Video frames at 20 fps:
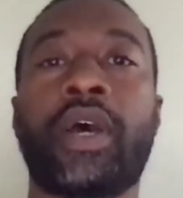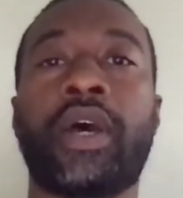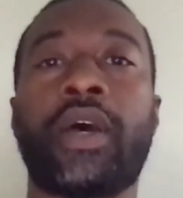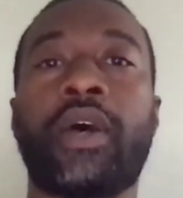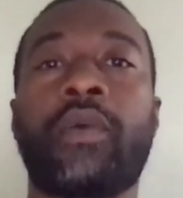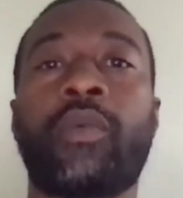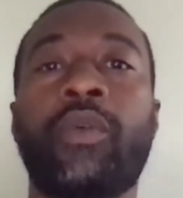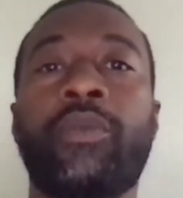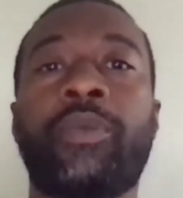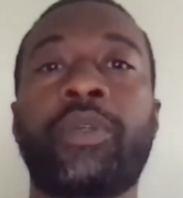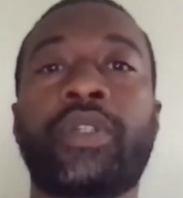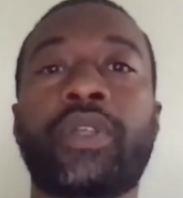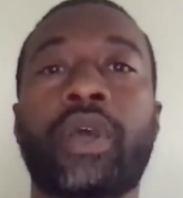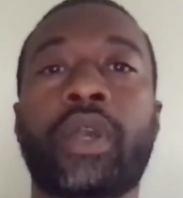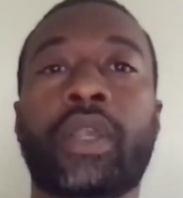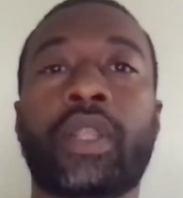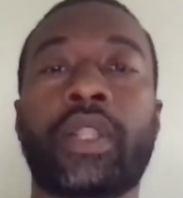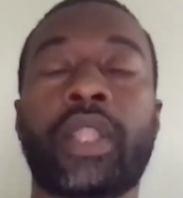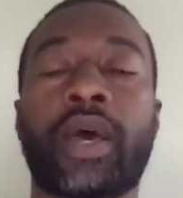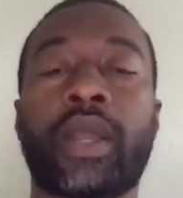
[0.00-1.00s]
We've been
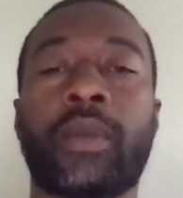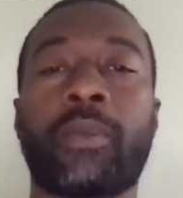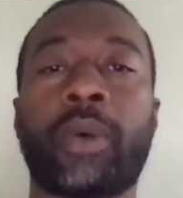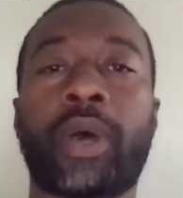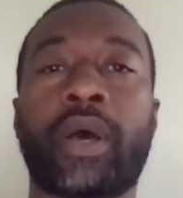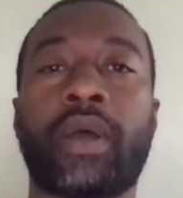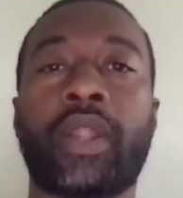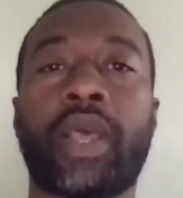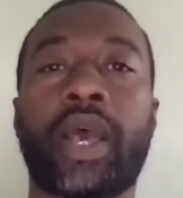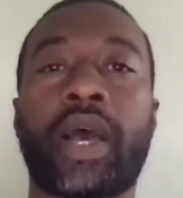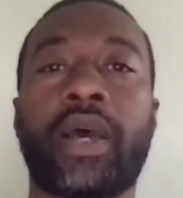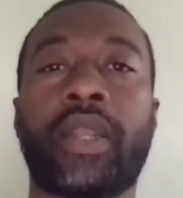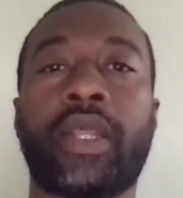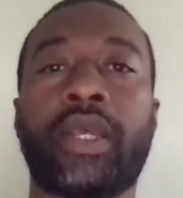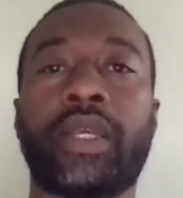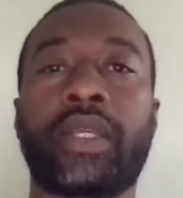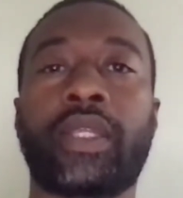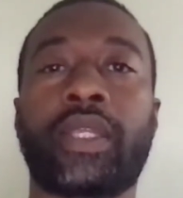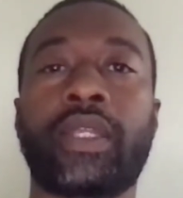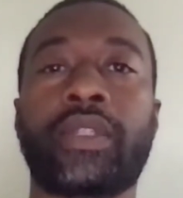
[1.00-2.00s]
talking a lot about how
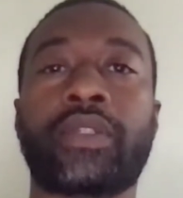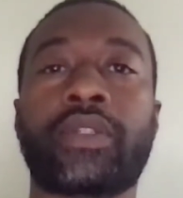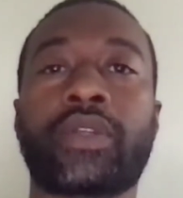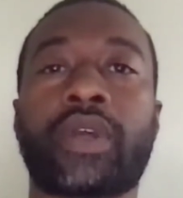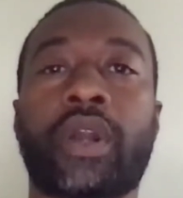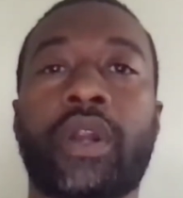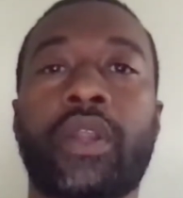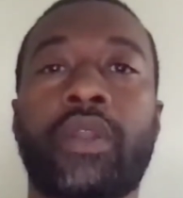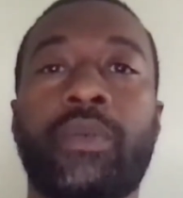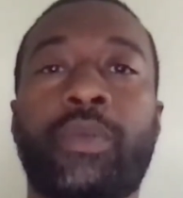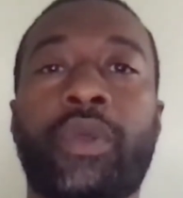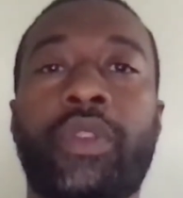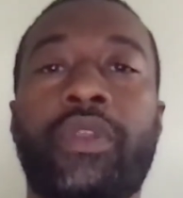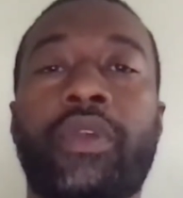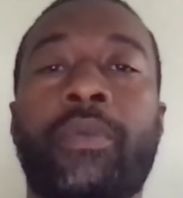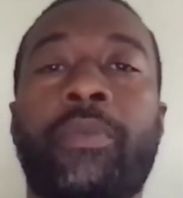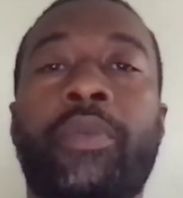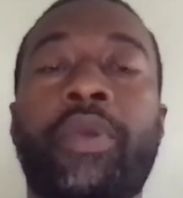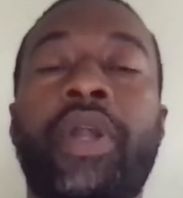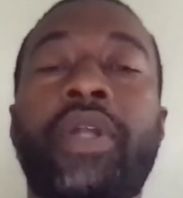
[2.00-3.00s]
to get started with
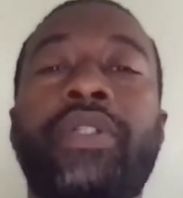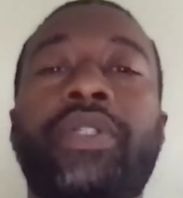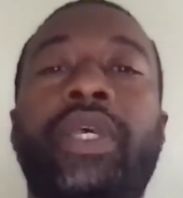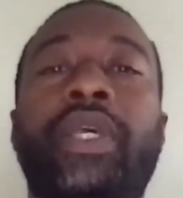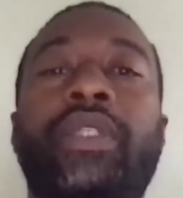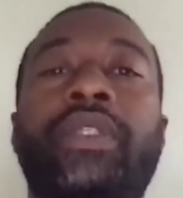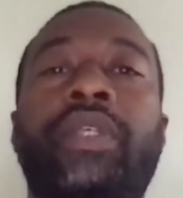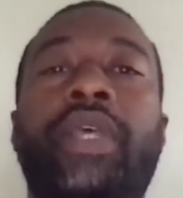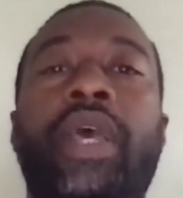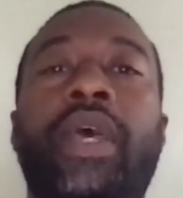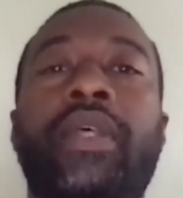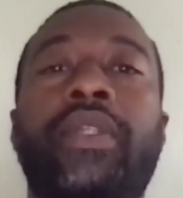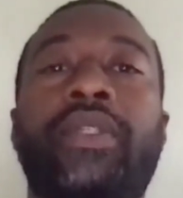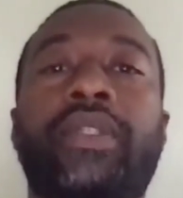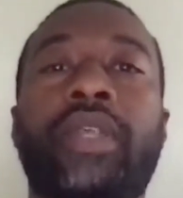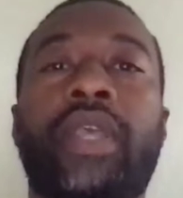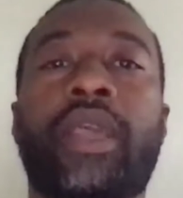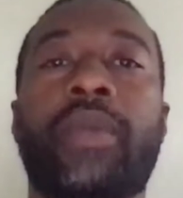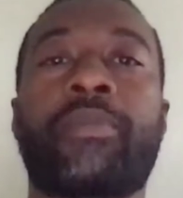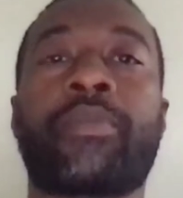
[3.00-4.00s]
your project
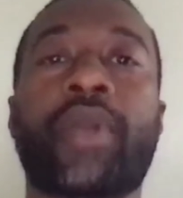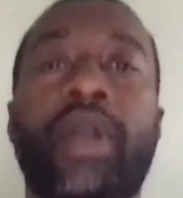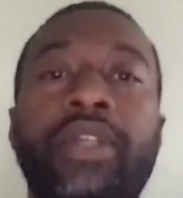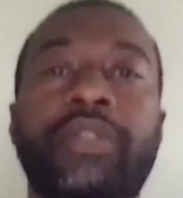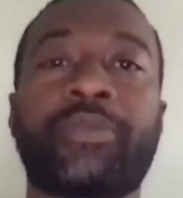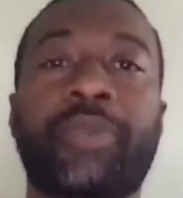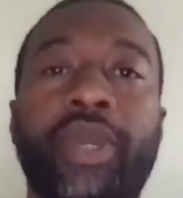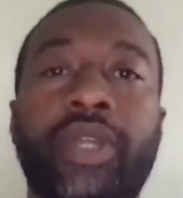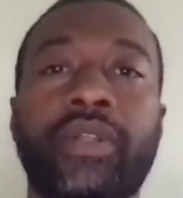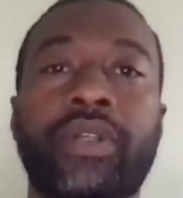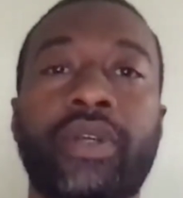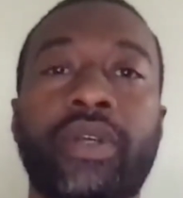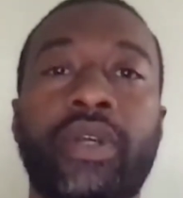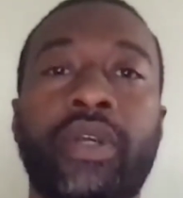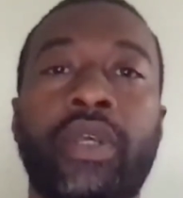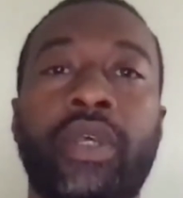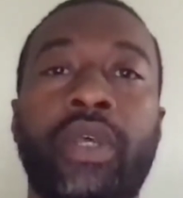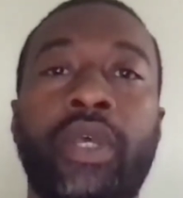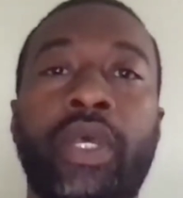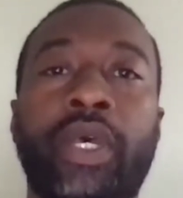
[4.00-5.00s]
as a prospector,
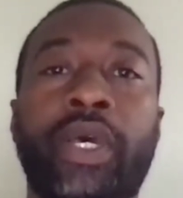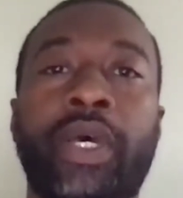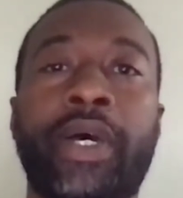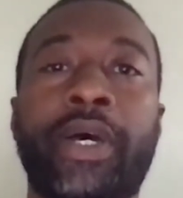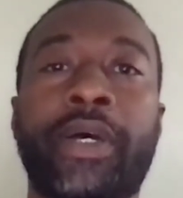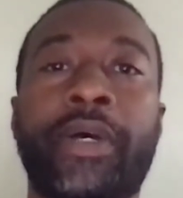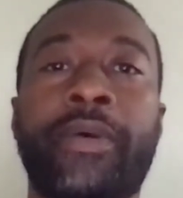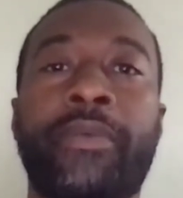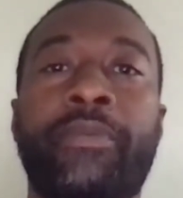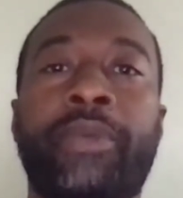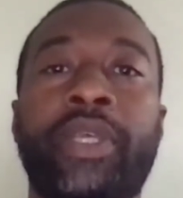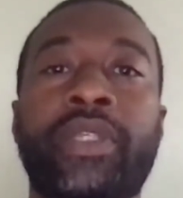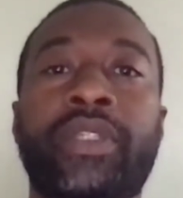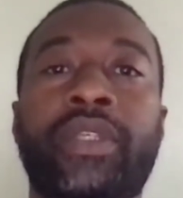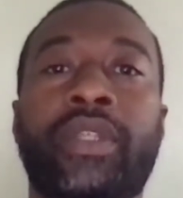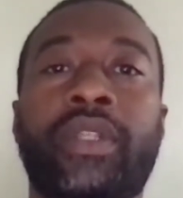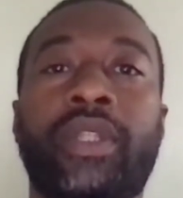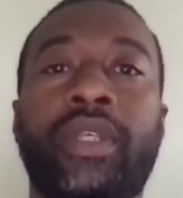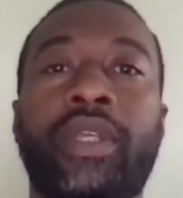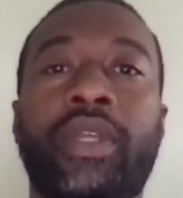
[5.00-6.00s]

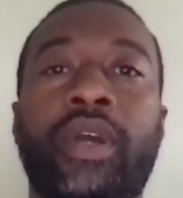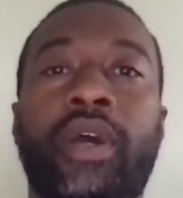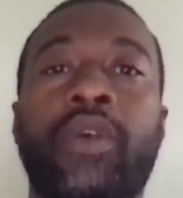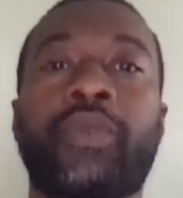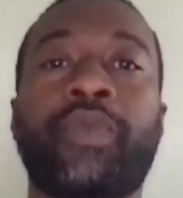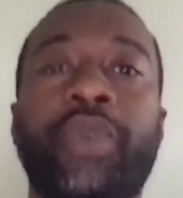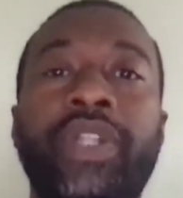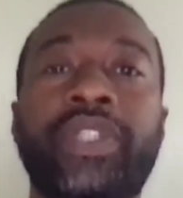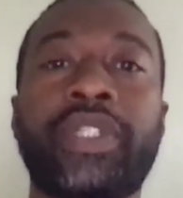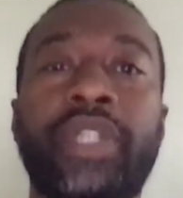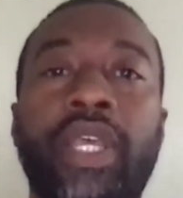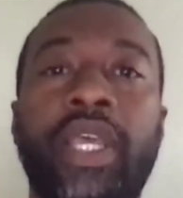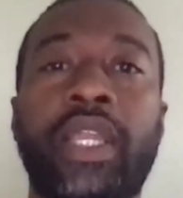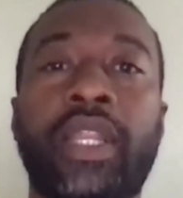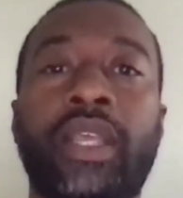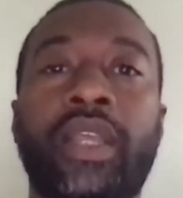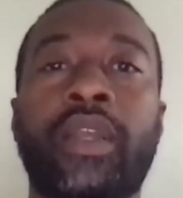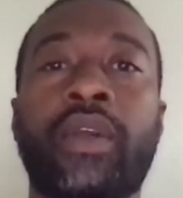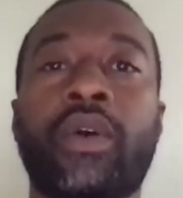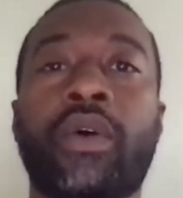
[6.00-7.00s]
basically
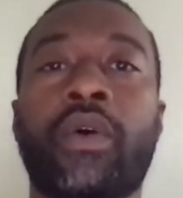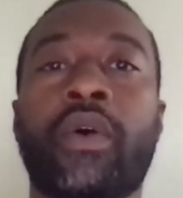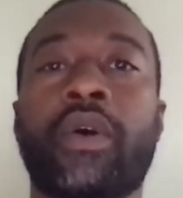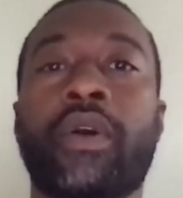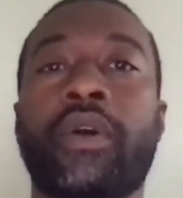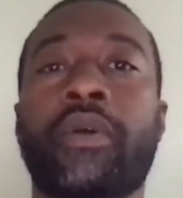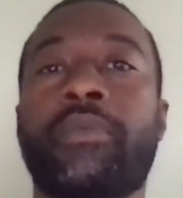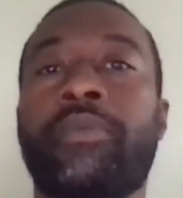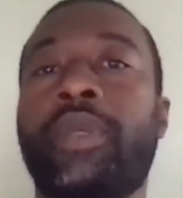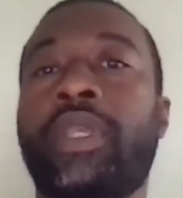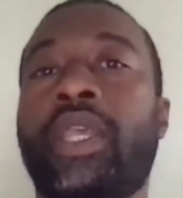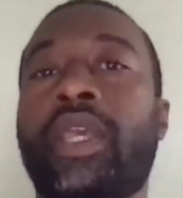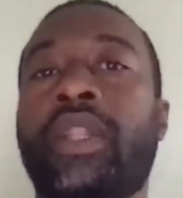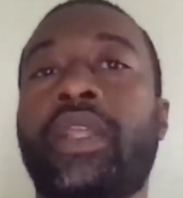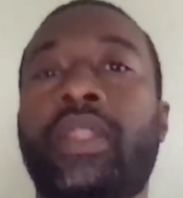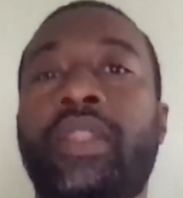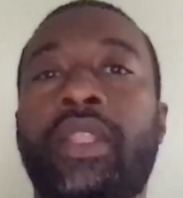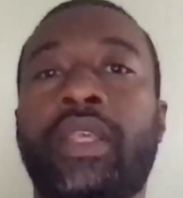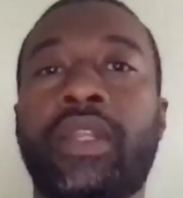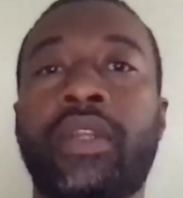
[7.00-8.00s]
originating or
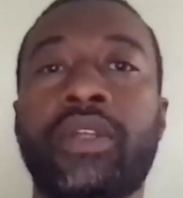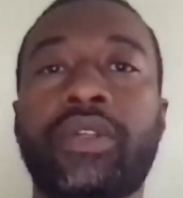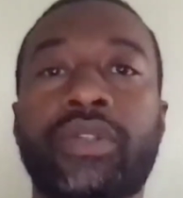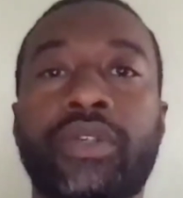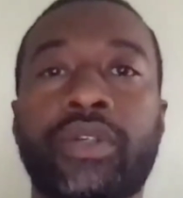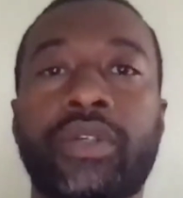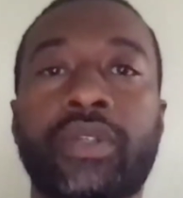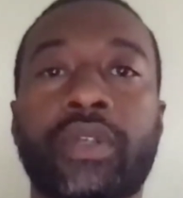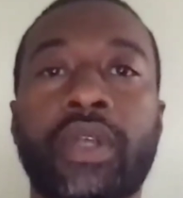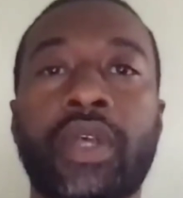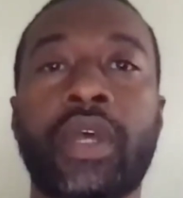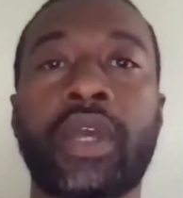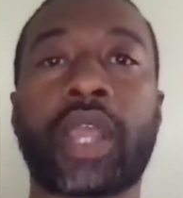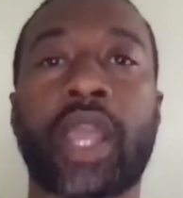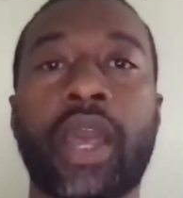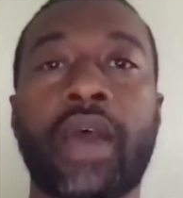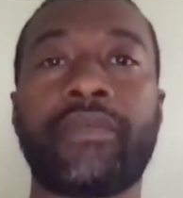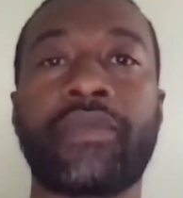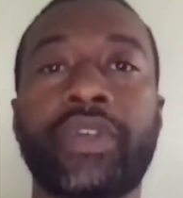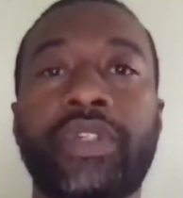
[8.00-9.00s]
beginning the initial
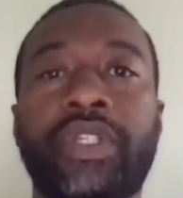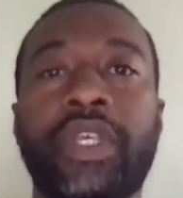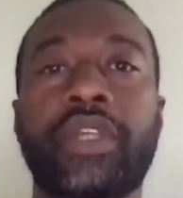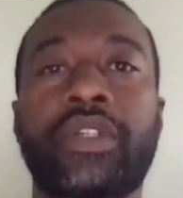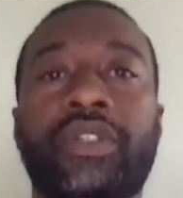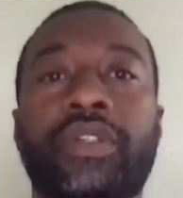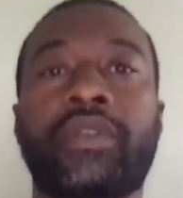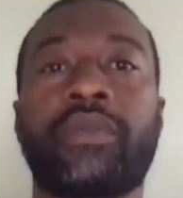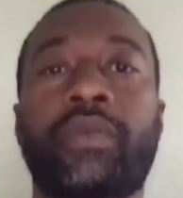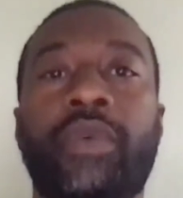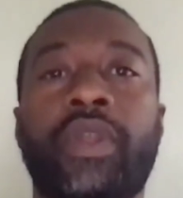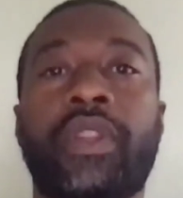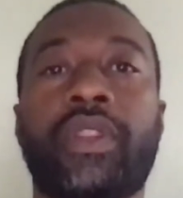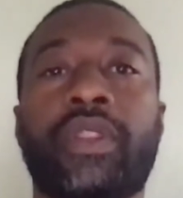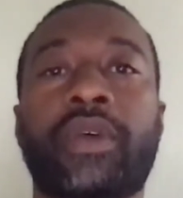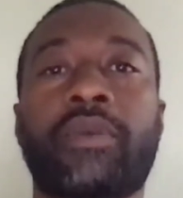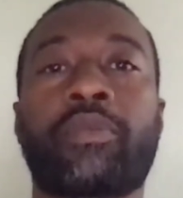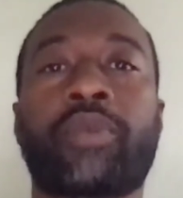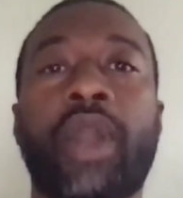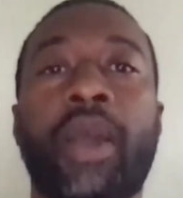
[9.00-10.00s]
conversation with
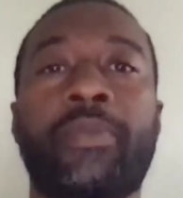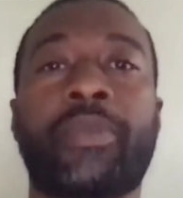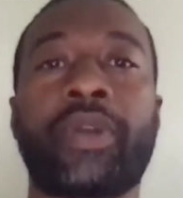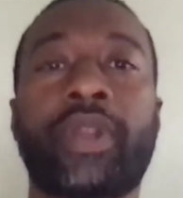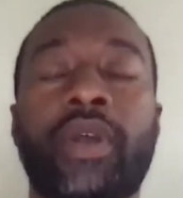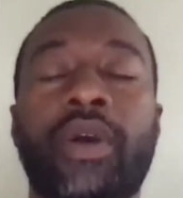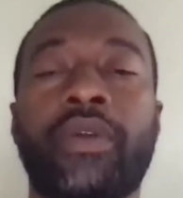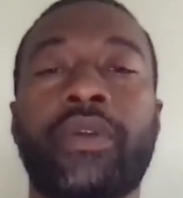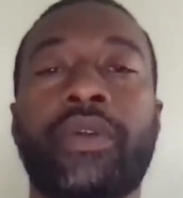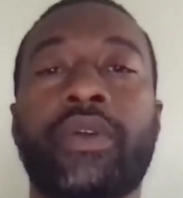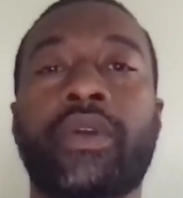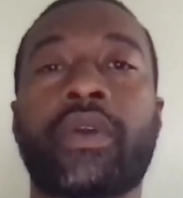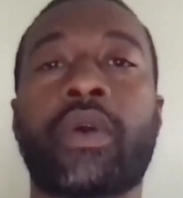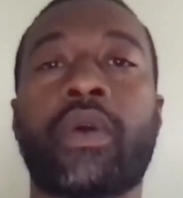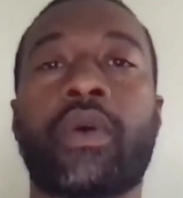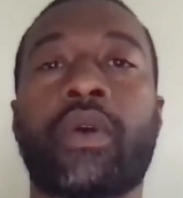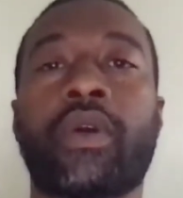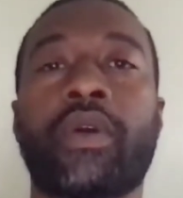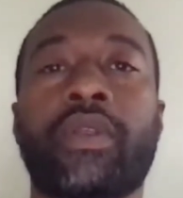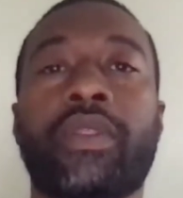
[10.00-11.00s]
the property owner
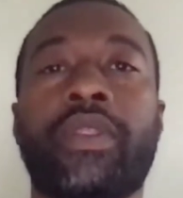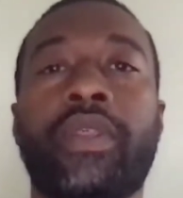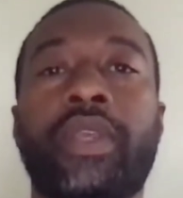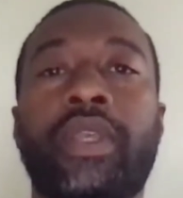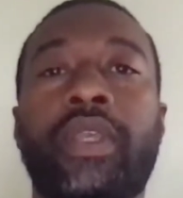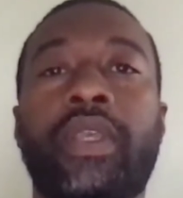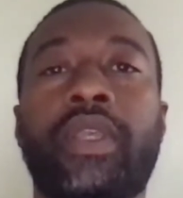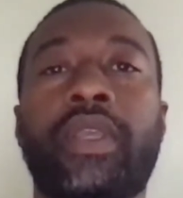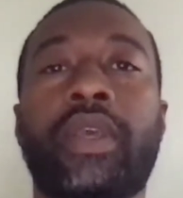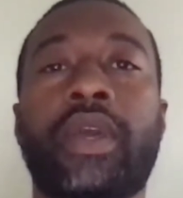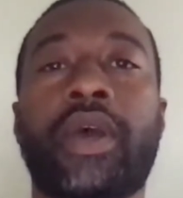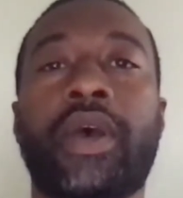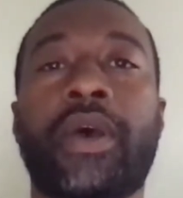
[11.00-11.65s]
or the